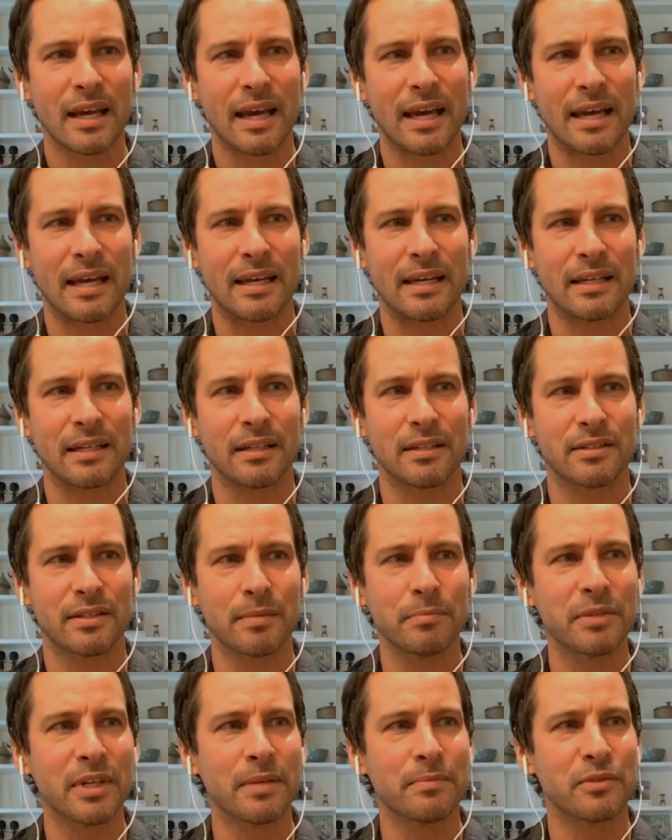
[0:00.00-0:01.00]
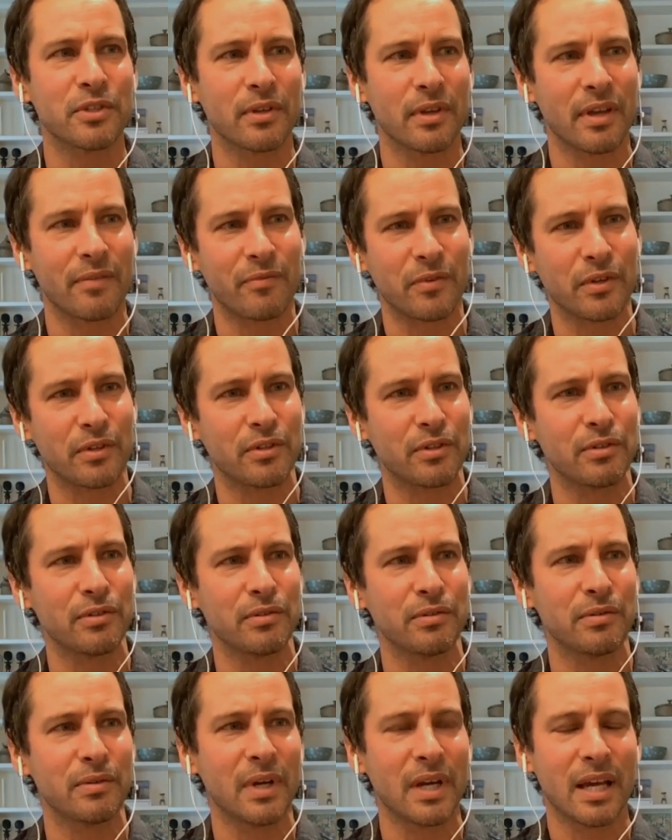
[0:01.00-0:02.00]
And sometimes if you
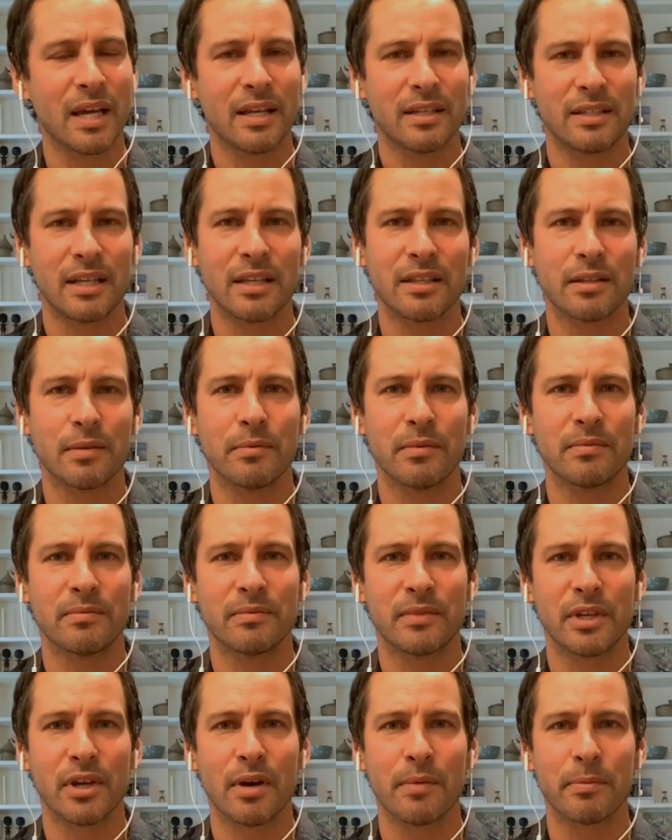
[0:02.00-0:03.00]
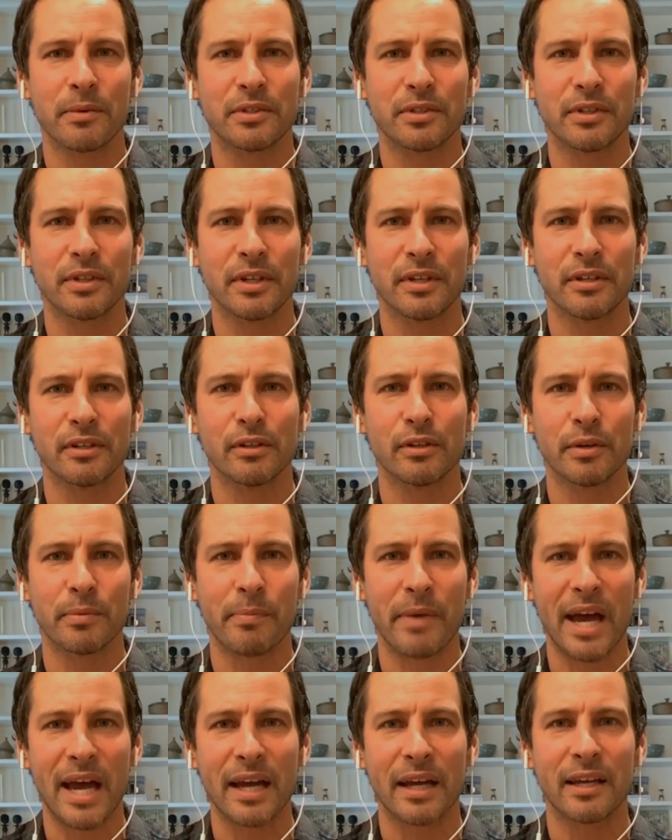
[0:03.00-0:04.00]
do take the, the opportunity to
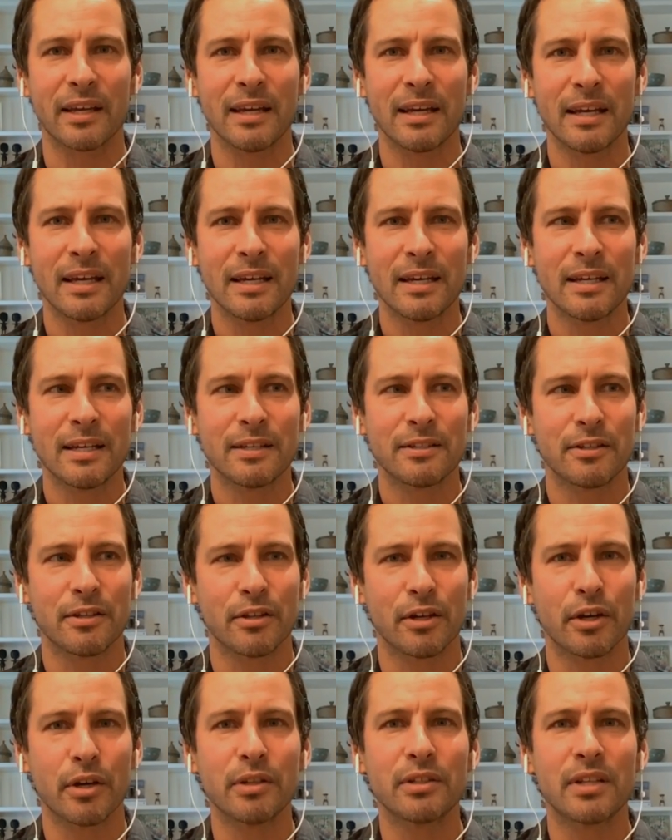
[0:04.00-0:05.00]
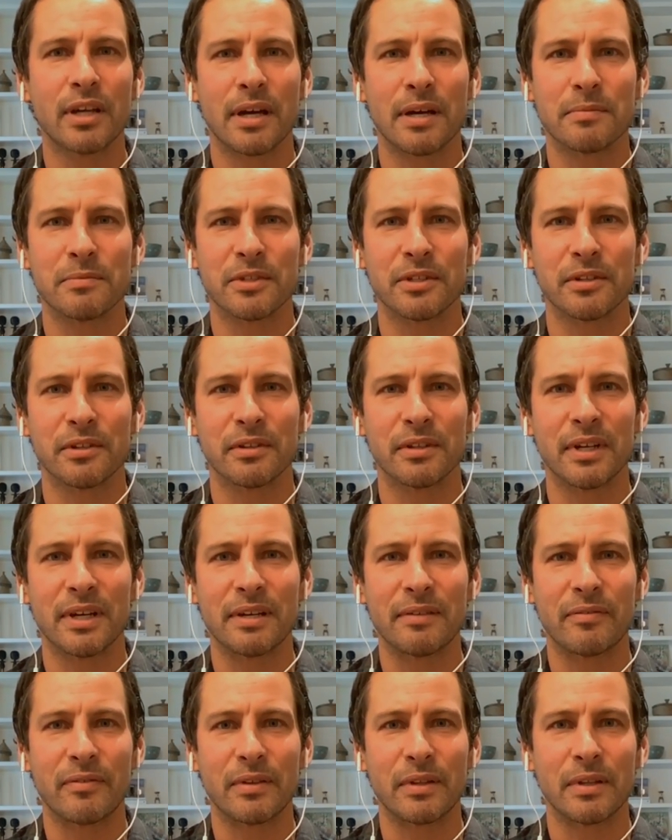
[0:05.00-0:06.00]
look back to the good times in your
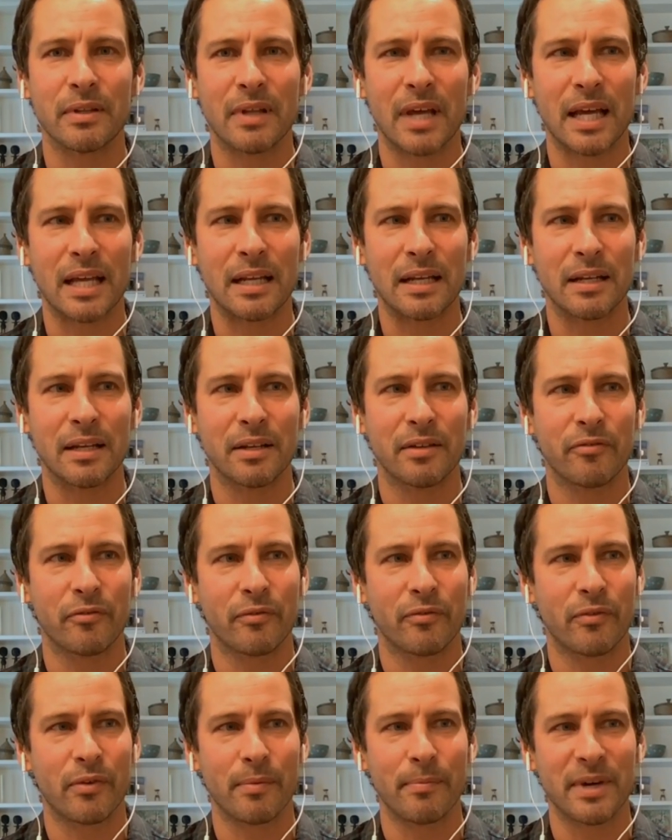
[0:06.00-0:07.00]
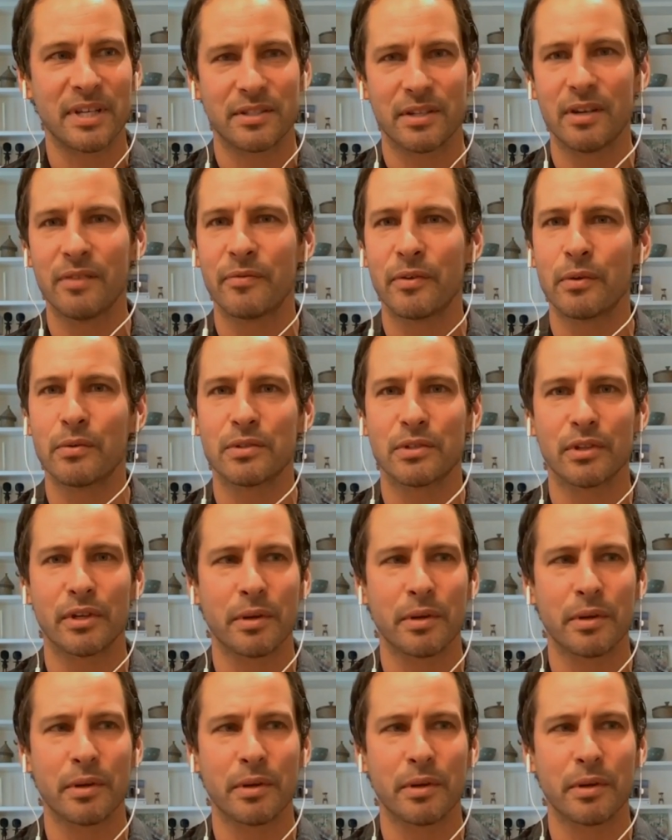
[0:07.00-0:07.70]
life, and, and for myself, it was